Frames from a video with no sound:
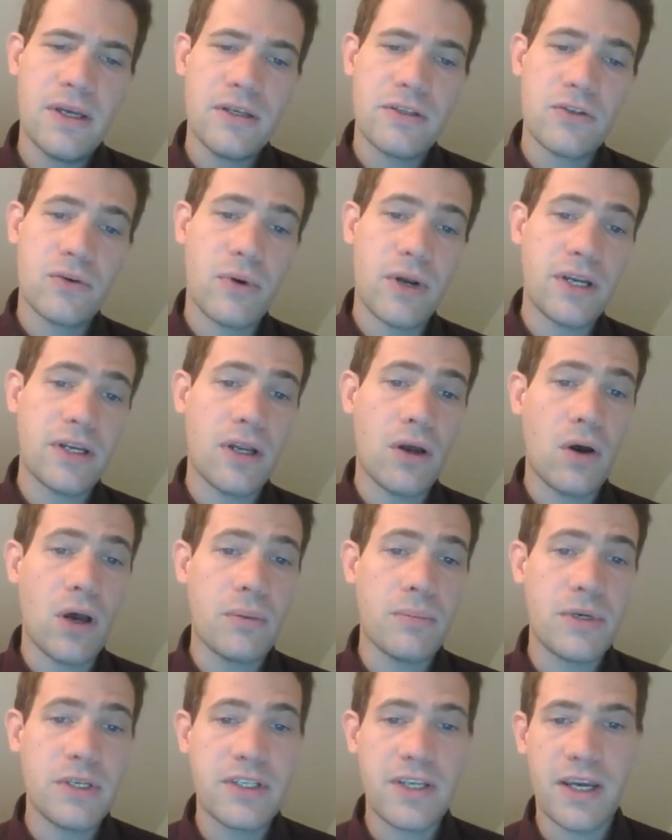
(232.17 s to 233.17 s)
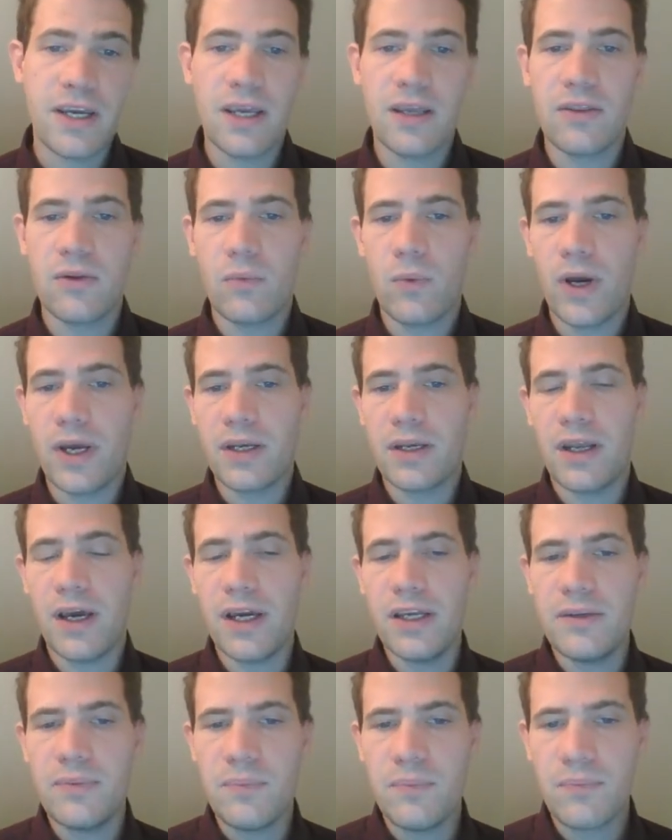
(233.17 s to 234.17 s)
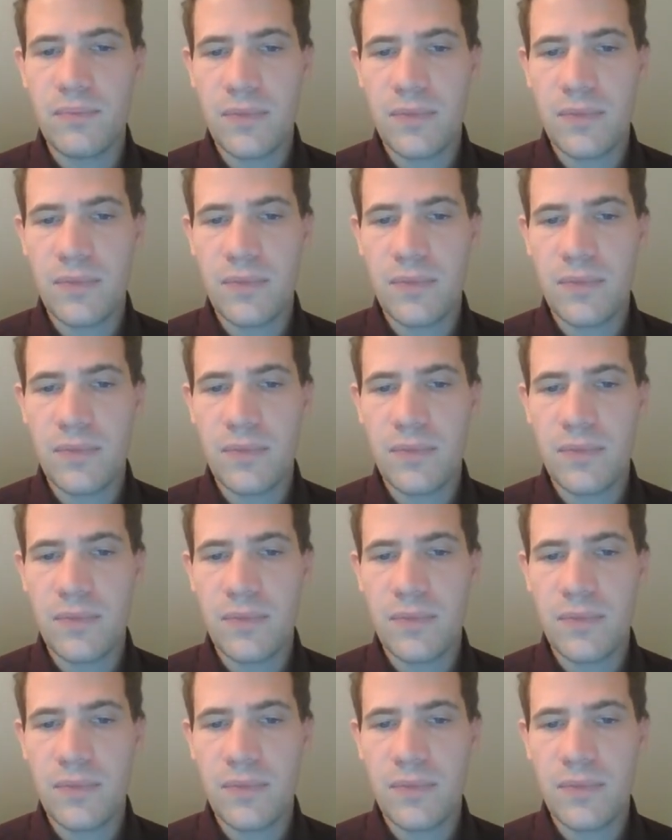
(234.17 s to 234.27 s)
So right now I'm attacking the white knight.